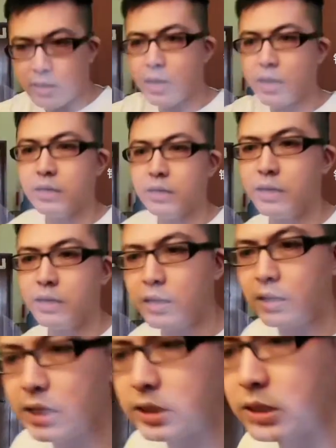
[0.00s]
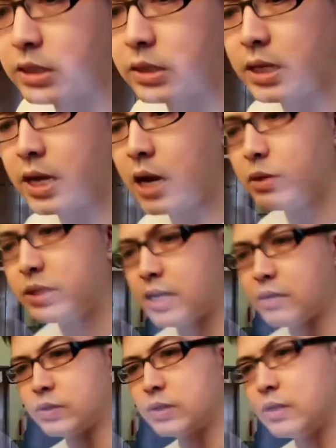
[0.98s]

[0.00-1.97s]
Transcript: and let's see how it sounds.